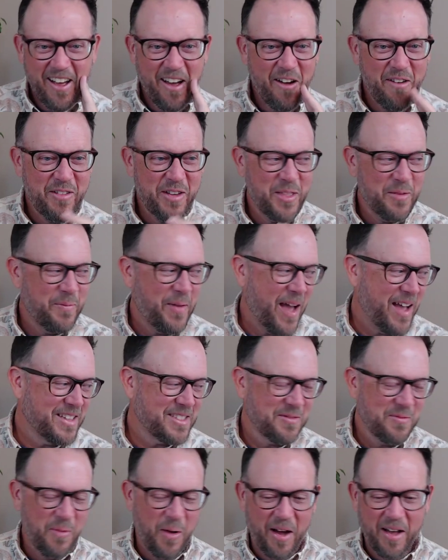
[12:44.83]
over the
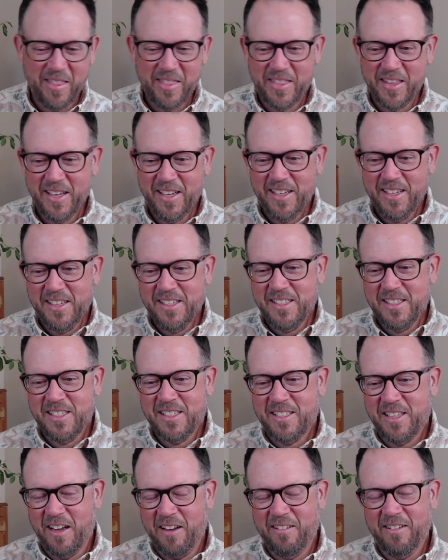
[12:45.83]
past month.
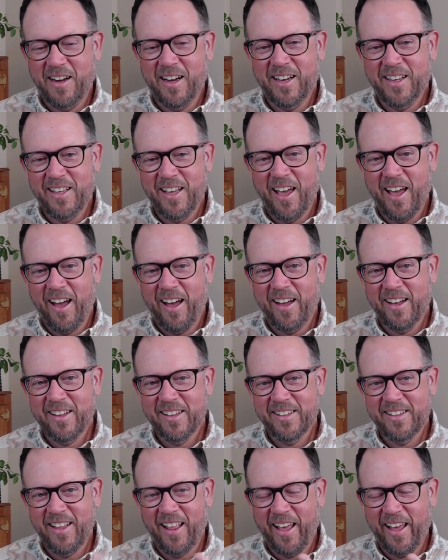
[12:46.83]
So uh, yeah,
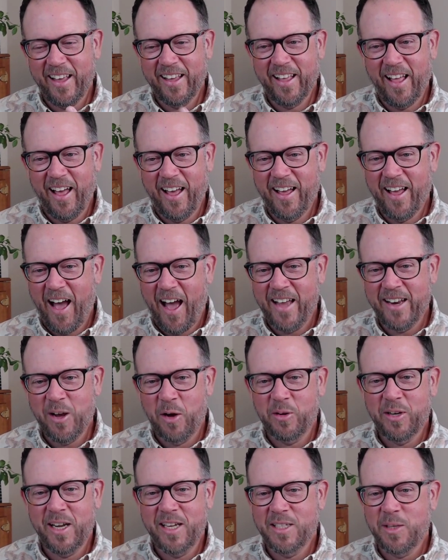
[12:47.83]
like I, I
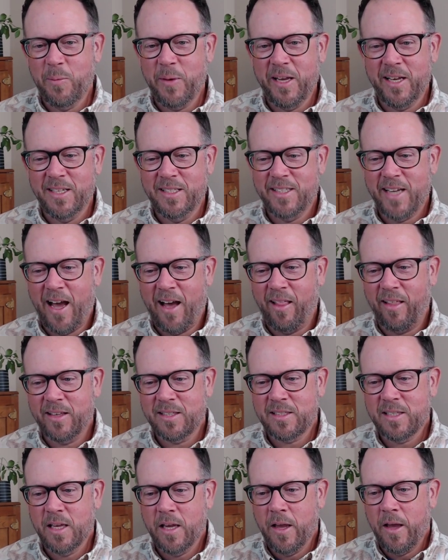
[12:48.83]
don't need to be in
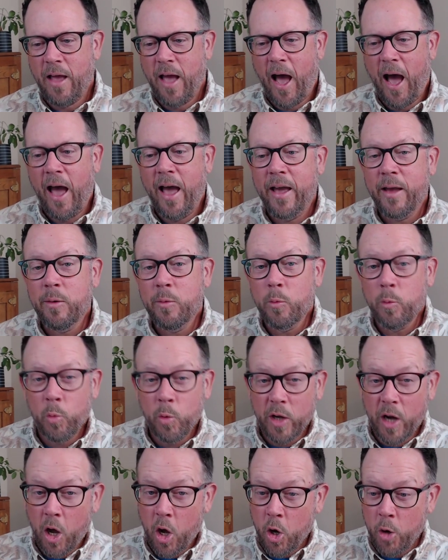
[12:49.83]
Dallas. I
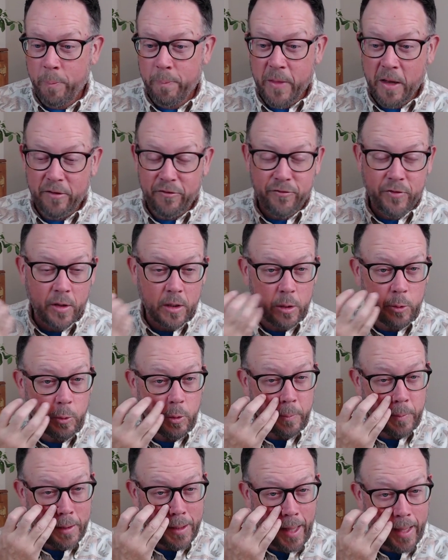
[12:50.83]
would hope that Philly
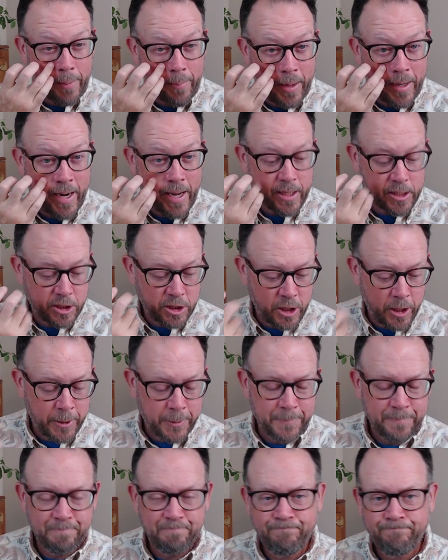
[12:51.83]
would be like my next
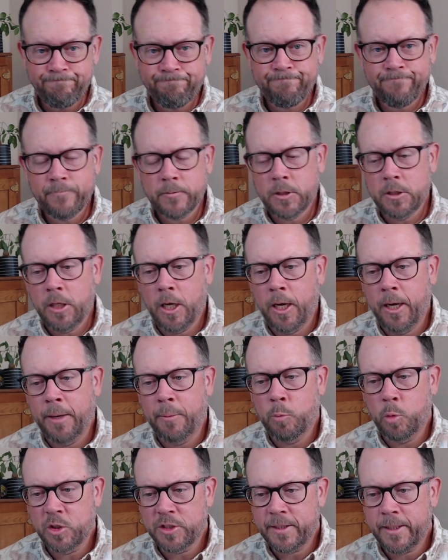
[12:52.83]
show.
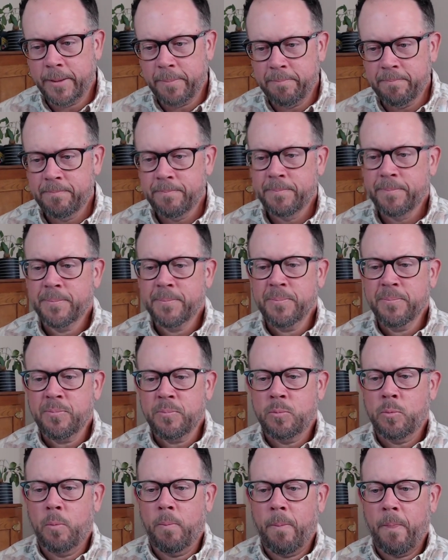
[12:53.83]
Um, we'll see.
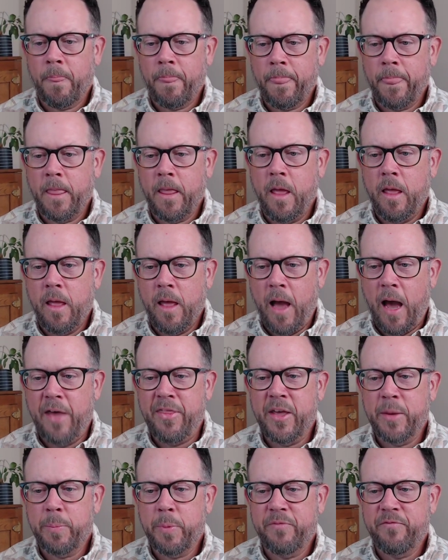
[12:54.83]
I
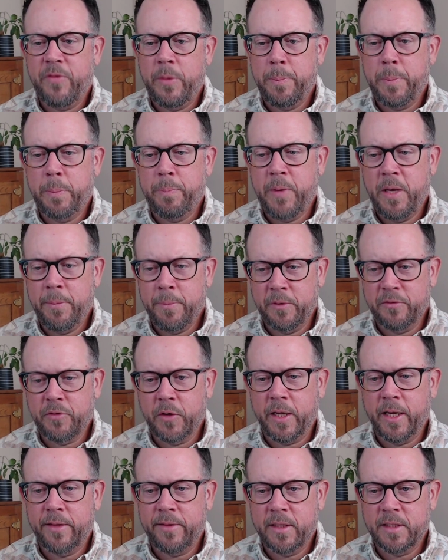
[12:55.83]
think people
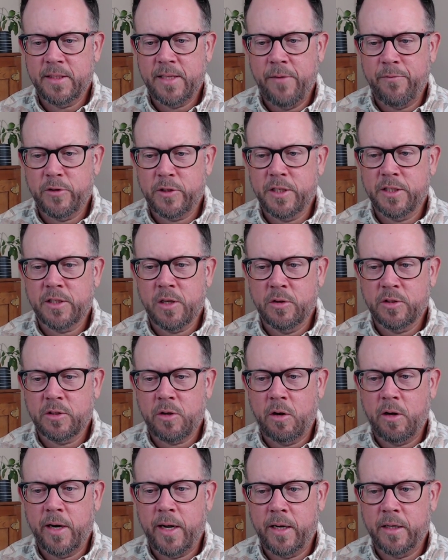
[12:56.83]
forget that San Francisco
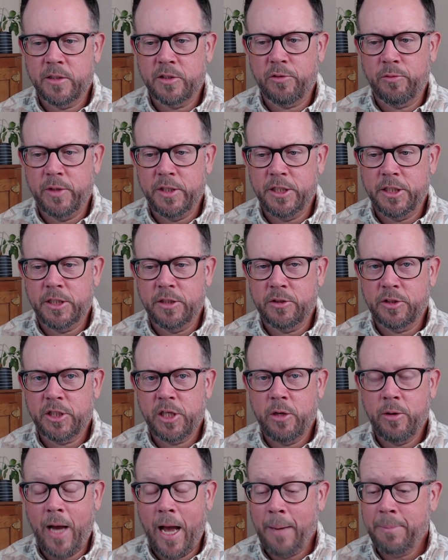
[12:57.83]
started out as a regional
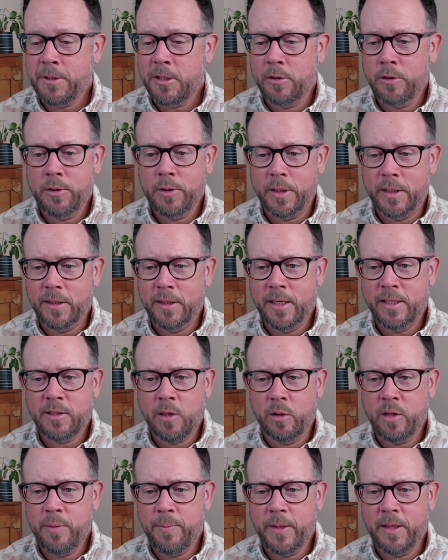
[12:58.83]
show. Absolutely. It's
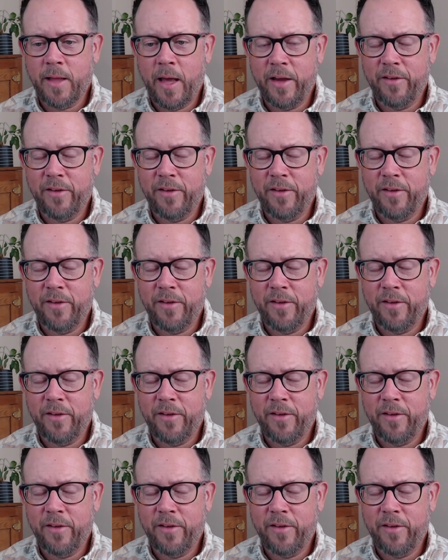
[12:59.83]
only been like